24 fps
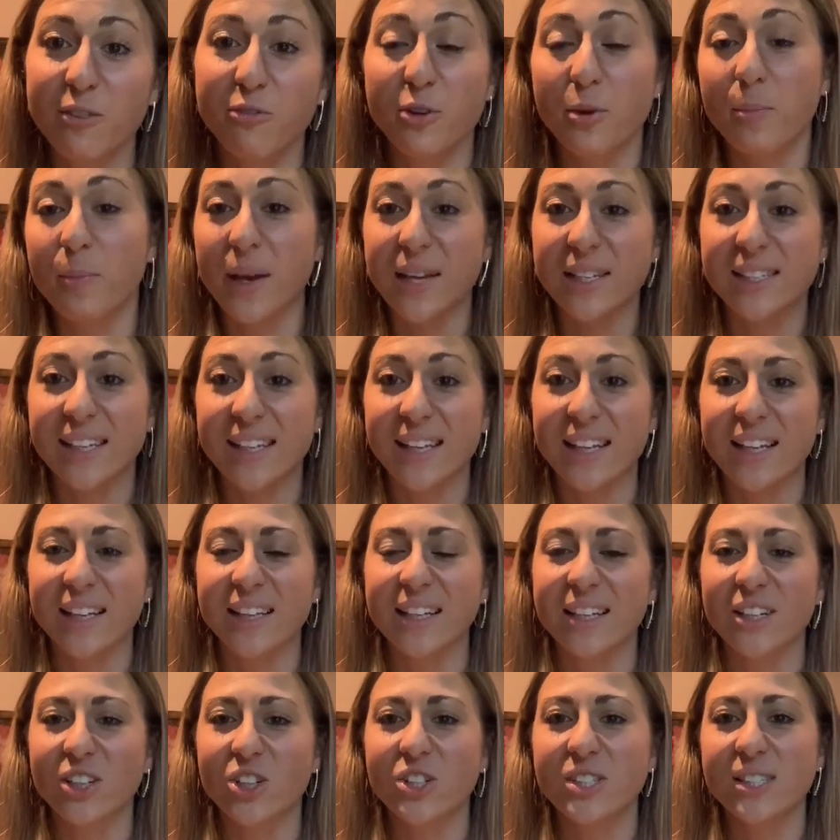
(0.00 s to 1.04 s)
for basic and
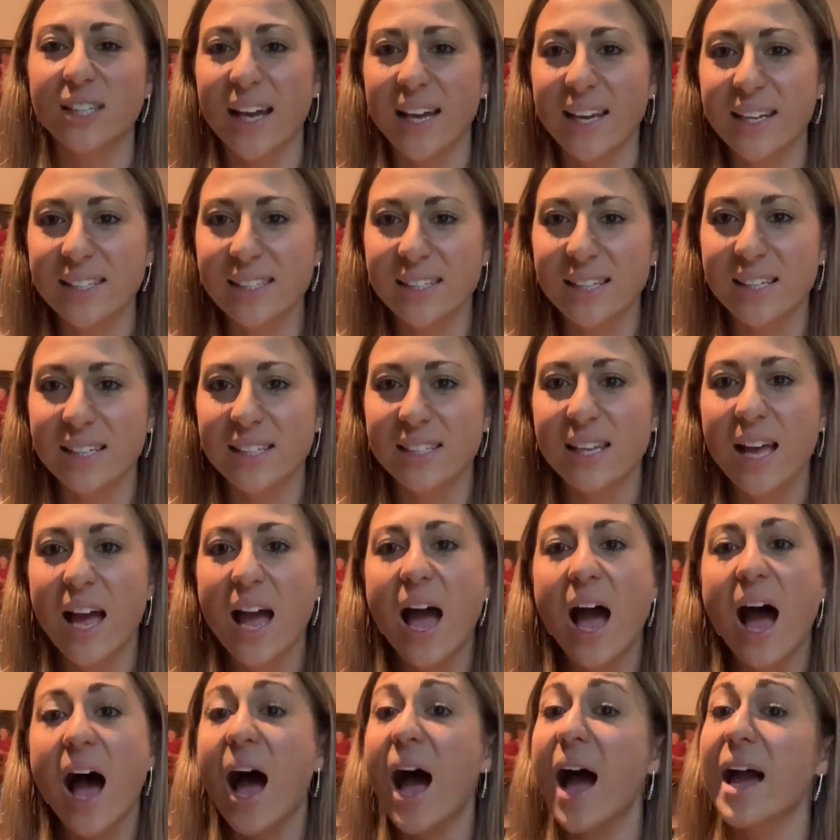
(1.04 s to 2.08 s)
clinical sciences.
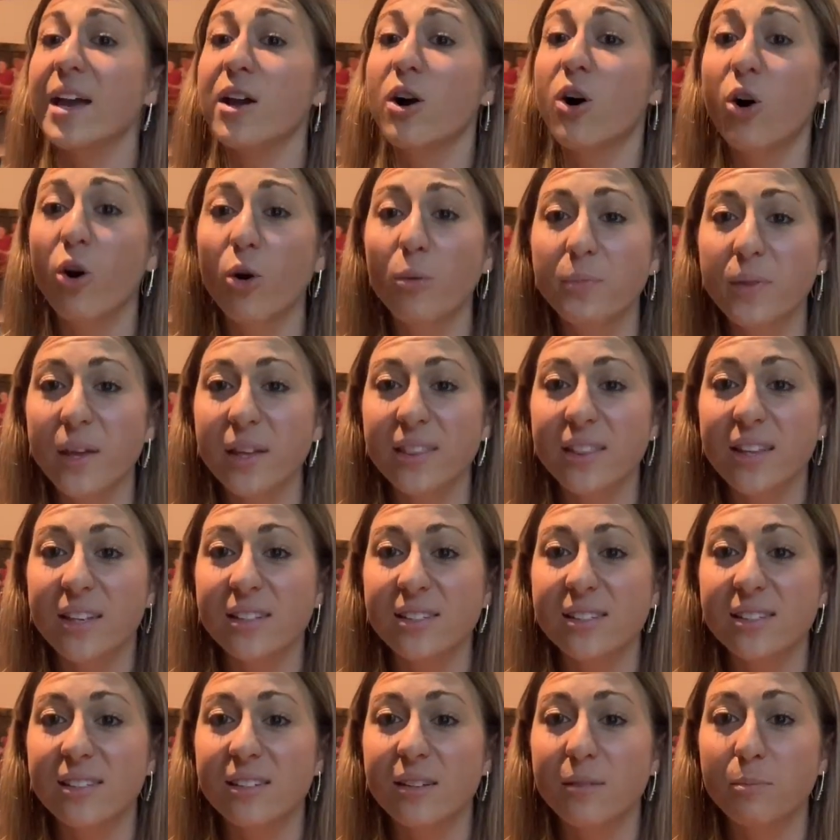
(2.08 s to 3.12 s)
I hope that
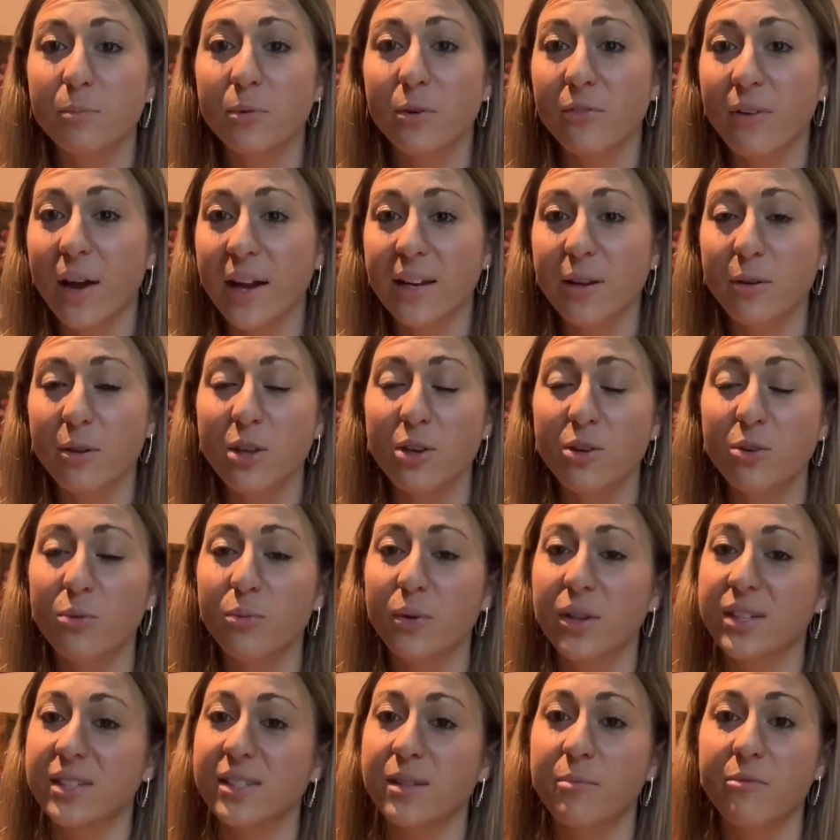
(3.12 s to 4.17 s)
this provided you
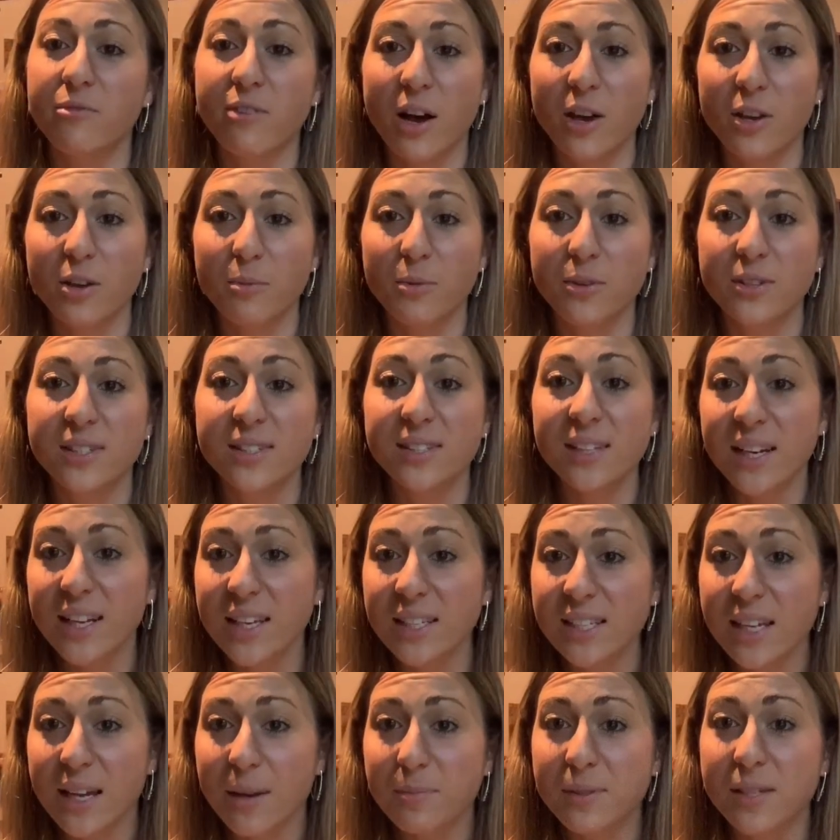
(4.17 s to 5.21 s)
with some valuable study
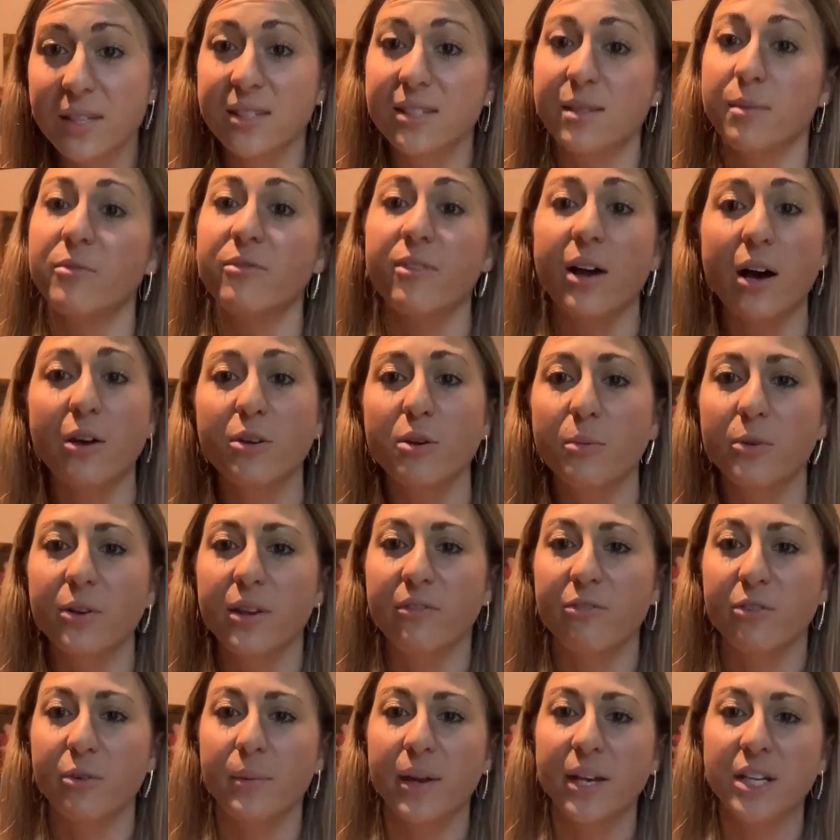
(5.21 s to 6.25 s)
tips and some valuable
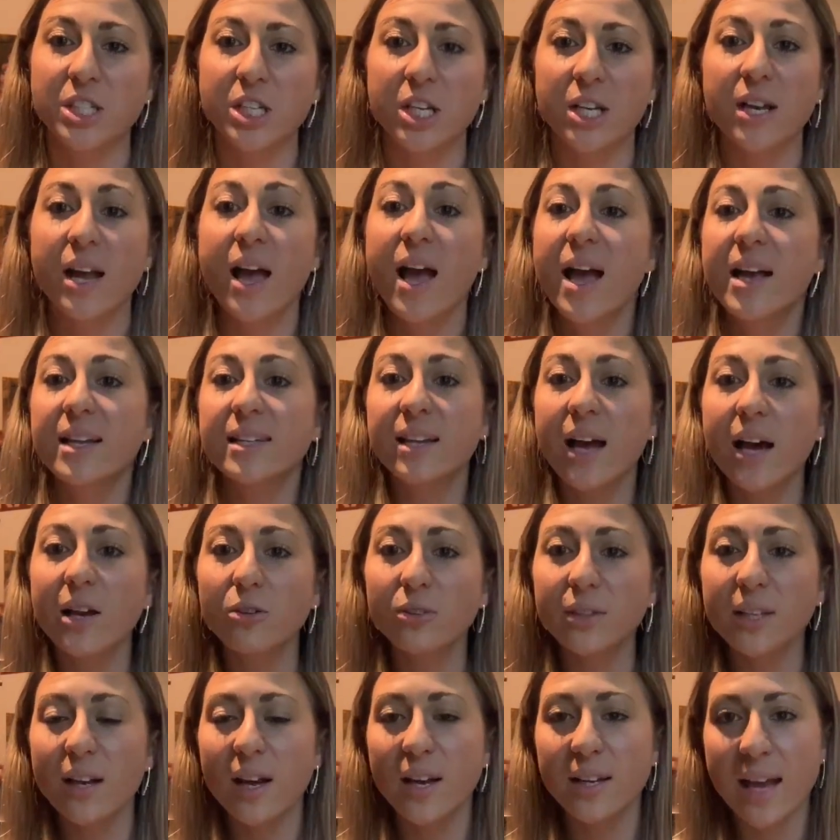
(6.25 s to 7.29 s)
information, not
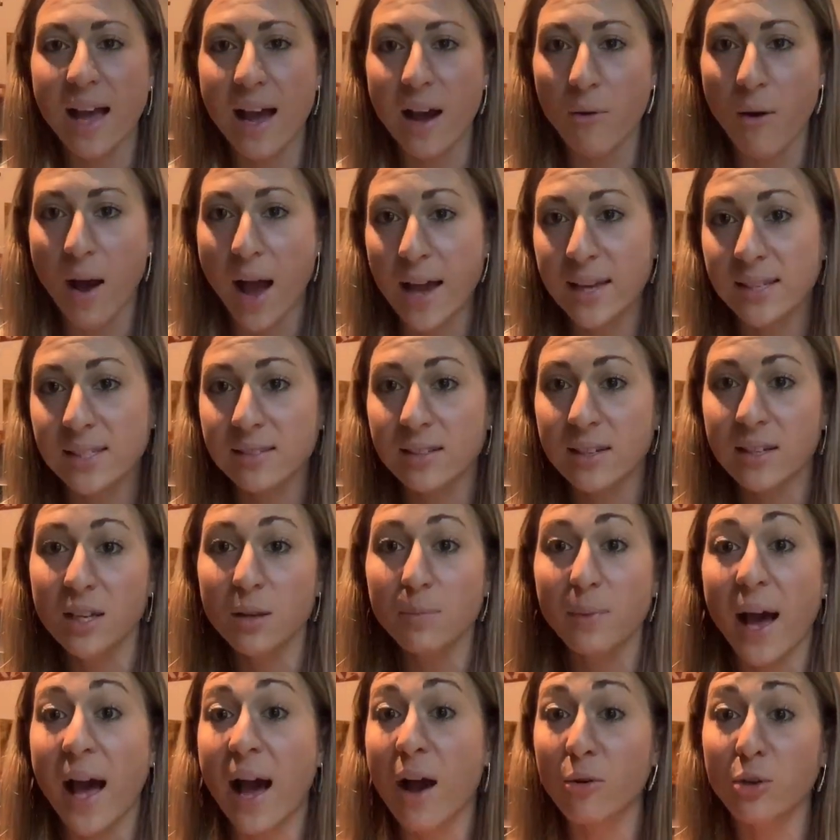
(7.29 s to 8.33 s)
only on how I study,
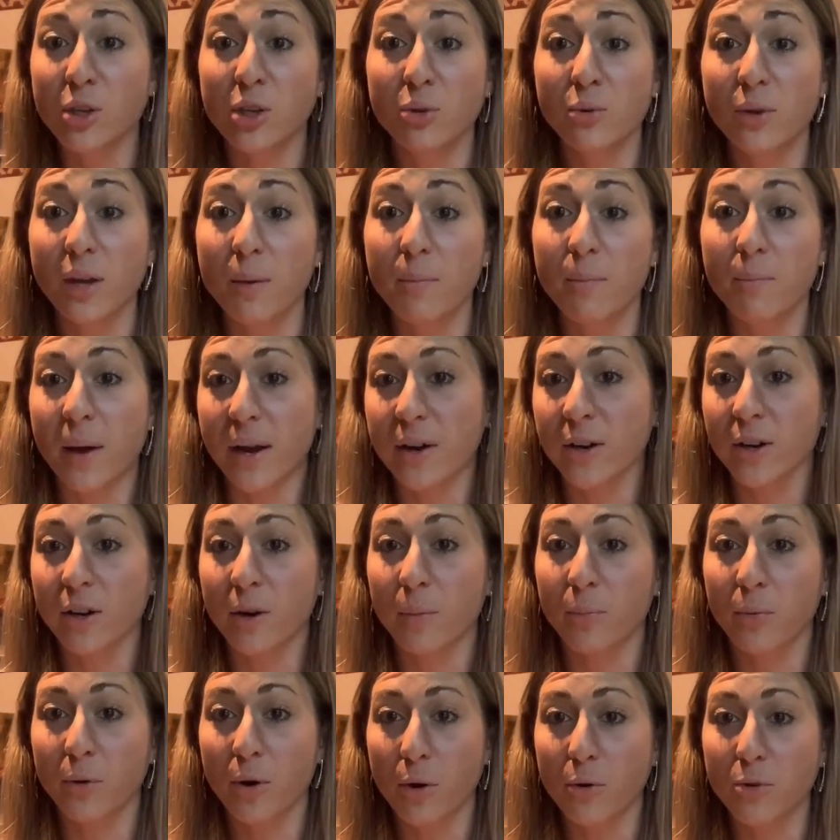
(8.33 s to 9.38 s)
but how you can better
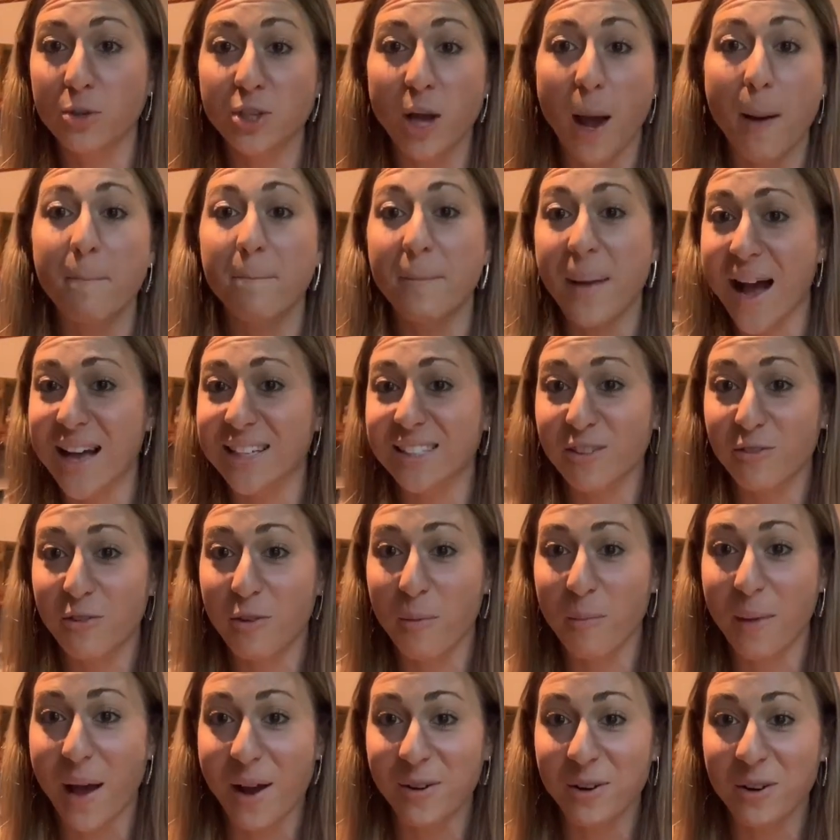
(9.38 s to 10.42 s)
approach a massive
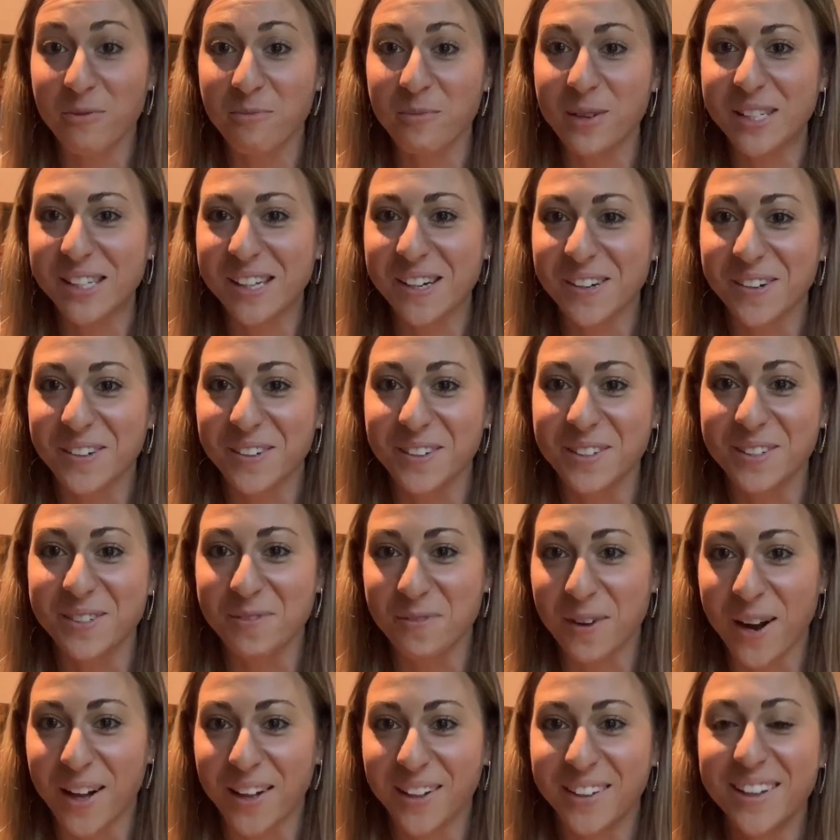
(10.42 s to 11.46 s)
amount of material as
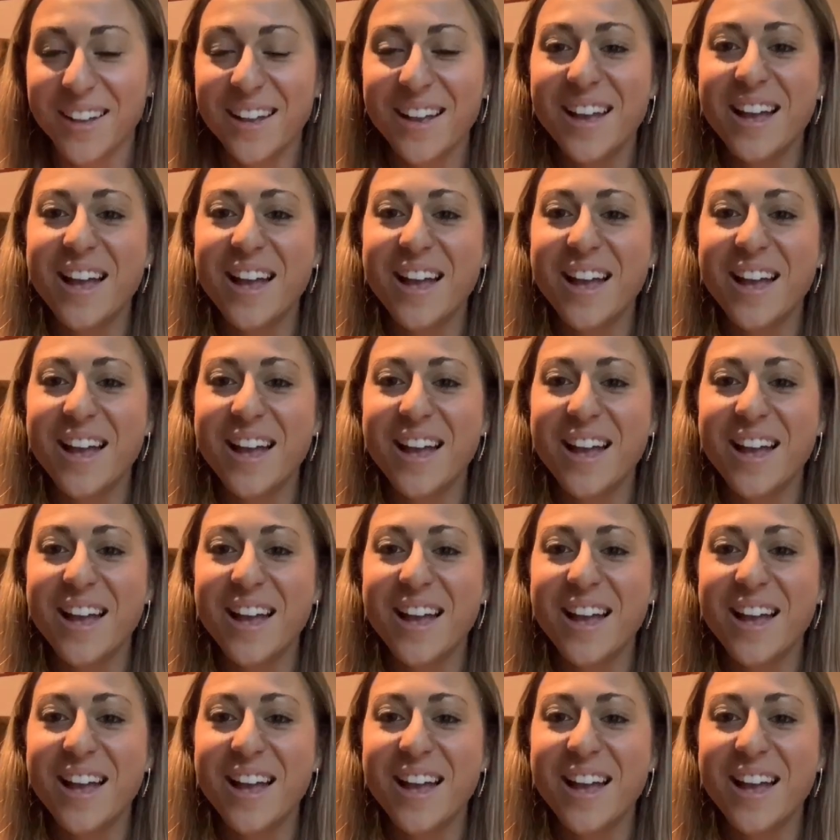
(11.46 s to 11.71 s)
well.